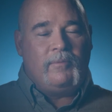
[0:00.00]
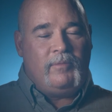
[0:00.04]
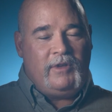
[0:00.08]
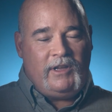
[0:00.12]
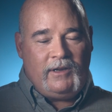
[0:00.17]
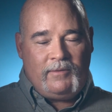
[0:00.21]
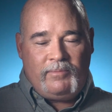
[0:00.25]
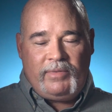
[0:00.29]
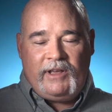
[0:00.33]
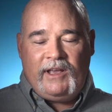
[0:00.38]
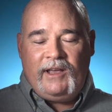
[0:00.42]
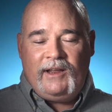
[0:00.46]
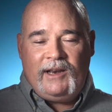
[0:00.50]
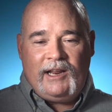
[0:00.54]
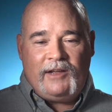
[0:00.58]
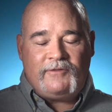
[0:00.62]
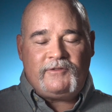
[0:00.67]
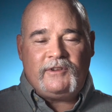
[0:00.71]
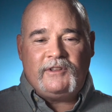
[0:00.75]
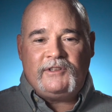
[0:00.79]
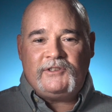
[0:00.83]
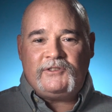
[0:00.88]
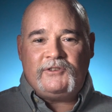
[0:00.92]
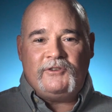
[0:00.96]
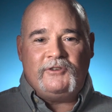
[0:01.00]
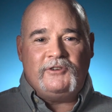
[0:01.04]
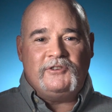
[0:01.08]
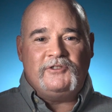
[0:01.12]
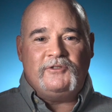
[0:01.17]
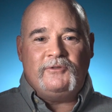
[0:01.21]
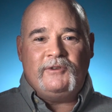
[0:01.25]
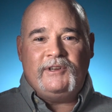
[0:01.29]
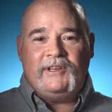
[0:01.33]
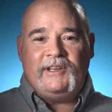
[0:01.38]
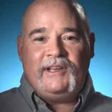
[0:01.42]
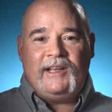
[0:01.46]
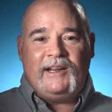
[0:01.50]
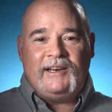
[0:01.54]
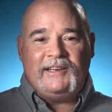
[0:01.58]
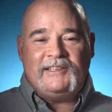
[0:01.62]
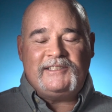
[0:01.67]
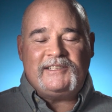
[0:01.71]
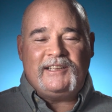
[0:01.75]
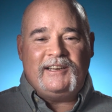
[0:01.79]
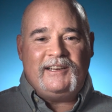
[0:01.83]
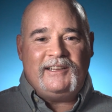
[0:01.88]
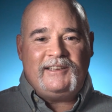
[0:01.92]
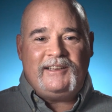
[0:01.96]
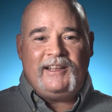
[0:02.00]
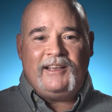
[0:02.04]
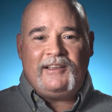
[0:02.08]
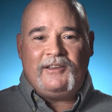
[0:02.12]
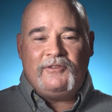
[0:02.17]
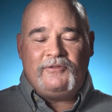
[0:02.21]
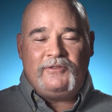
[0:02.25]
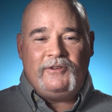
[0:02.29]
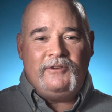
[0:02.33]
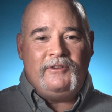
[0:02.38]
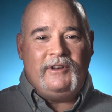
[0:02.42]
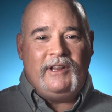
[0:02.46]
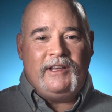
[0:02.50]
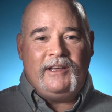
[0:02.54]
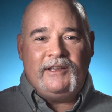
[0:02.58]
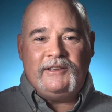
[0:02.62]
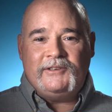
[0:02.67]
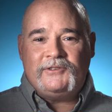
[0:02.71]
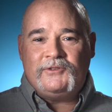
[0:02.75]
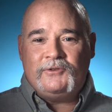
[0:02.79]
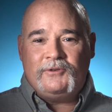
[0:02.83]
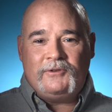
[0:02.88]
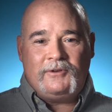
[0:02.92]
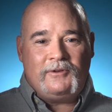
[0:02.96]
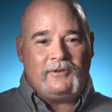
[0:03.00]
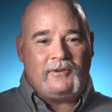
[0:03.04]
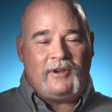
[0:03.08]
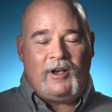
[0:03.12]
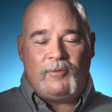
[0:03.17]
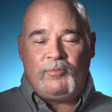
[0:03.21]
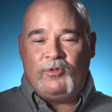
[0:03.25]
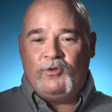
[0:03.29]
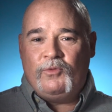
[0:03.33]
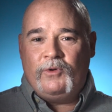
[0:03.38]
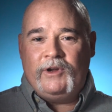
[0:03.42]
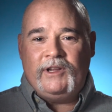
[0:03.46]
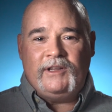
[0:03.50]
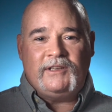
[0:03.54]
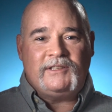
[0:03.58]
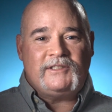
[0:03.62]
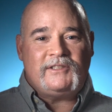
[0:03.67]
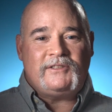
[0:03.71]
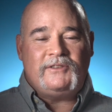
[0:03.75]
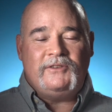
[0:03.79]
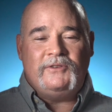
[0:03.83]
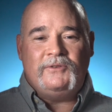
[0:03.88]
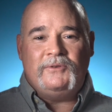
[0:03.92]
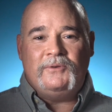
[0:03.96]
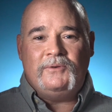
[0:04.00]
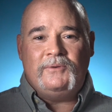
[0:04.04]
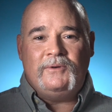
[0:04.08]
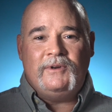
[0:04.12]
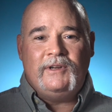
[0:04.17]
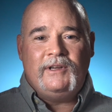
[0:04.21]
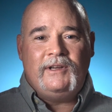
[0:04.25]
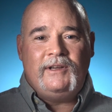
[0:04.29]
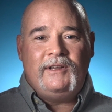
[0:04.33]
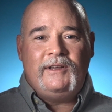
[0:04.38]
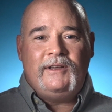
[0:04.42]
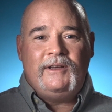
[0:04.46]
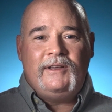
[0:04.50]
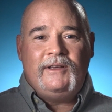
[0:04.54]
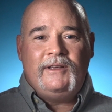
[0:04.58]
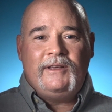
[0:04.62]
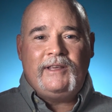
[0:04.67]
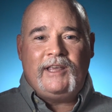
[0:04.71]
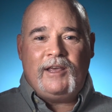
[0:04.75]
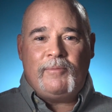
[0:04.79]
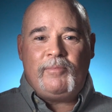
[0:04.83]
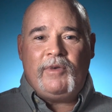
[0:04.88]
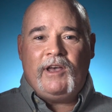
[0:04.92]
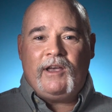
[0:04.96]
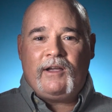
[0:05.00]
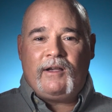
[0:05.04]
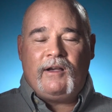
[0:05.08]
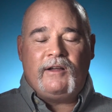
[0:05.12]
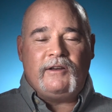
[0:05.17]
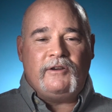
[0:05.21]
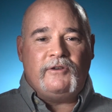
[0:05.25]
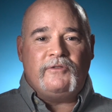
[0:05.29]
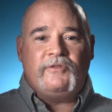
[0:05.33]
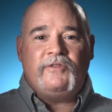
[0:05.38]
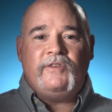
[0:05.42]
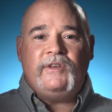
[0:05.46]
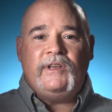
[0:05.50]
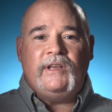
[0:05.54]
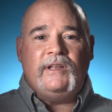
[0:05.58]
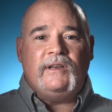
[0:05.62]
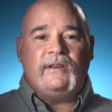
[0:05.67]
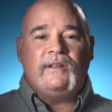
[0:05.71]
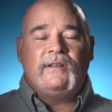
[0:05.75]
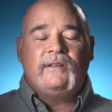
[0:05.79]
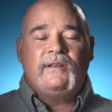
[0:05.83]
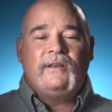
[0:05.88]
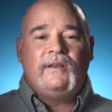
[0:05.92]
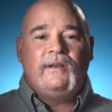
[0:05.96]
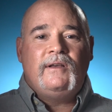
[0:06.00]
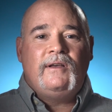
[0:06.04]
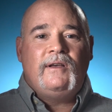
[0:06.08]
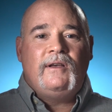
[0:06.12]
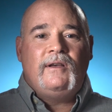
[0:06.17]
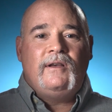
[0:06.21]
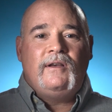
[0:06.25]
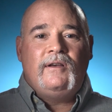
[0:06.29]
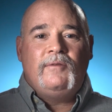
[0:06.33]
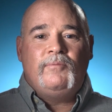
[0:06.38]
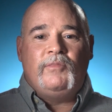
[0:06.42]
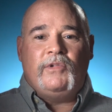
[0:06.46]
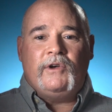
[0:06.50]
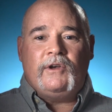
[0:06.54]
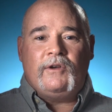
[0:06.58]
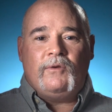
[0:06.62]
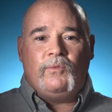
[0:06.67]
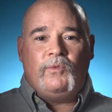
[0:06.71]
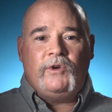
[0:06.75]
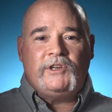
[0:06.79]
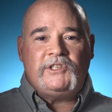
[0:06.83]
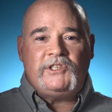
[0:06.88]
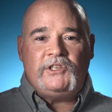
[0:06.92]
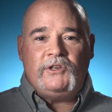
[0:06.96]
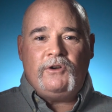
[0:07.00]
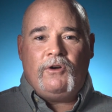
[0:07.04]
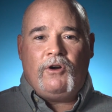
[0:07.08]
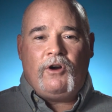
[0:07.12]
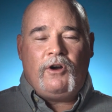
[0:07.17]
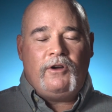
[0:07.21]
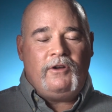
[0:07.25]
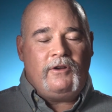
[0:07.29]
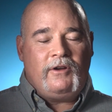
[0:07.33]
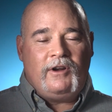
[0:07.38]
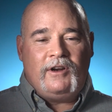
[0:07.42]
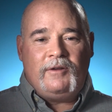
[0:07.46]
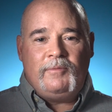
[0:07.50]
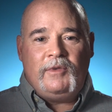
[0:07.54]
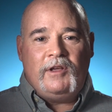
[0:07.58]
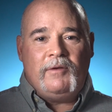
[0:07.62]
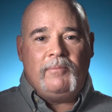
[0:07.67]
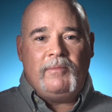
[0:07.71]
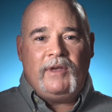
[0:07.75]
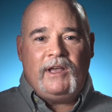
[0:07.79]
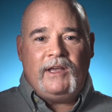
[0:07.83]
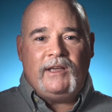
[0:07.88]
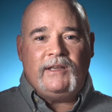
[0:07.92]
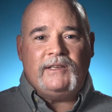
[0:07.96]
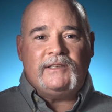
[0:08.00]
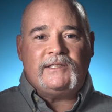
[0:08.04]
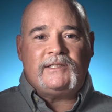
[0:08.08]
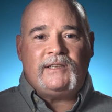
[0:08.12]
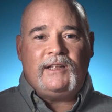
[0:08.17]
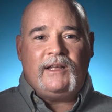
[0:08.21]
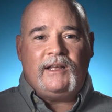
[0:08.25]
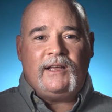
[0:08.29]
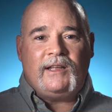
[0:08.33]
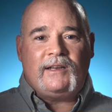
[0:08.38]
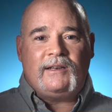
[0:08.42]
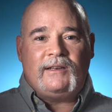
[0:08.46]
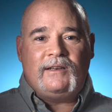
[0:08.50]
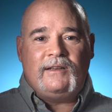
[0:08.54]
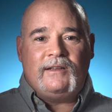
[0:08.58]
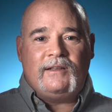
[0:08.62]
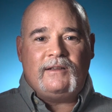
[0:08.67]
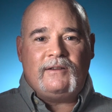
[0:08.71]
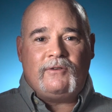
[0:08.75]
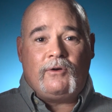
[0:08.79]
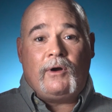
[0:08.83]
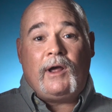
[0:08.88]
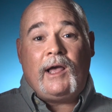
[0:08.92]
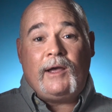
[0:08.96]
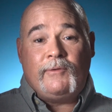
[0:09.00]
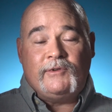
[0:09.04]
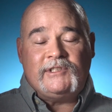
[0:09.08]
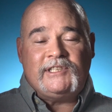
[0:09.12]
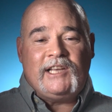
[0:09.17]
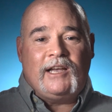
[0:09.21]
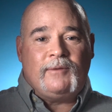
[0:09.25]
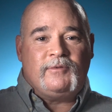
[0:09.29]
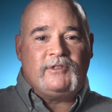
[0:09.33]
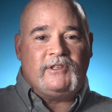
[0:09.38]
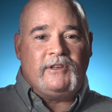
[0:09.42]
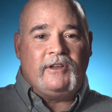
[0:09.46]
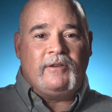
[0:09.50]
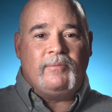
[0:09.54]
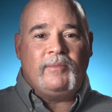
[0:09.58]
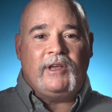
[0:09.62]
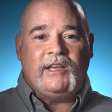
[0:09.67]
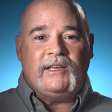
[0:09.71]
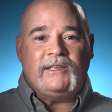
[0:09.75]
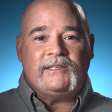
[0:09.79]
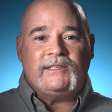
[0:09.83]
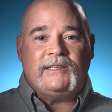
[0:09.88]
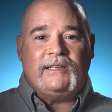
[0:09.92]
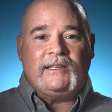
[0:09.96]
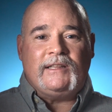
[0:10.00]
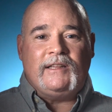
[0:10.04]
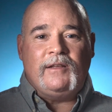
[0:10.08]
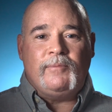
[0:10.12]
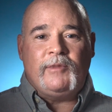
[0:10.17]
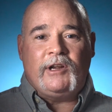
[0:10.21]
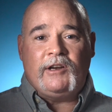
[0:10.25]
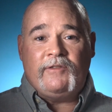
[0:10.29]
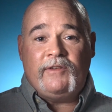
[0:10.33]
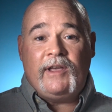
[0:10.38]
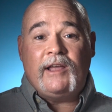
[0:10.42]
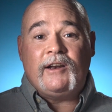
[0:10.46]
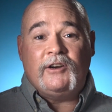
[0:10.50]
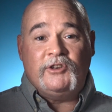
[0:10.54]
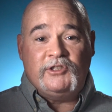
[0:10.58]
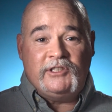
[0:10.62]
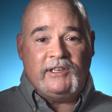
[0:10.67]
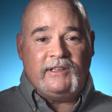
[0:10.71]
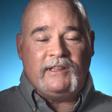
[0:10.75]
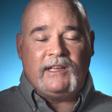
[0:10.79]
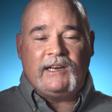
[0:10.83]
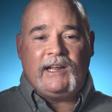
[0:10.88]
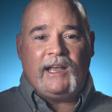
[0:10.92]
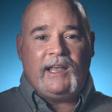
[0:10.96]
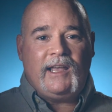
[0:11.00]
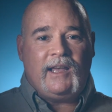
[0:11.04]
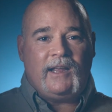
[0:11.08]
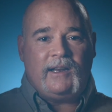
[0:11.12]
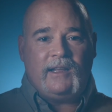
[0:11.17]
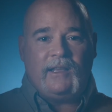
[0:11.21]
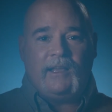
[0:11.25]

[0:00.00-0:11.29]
to be in pain after the surgery, and it's going to take a few days or a couple weeks to get back on your feet. But once you are, you're going to be amazed at, or I was absolutely amazed at the amount of energy that I had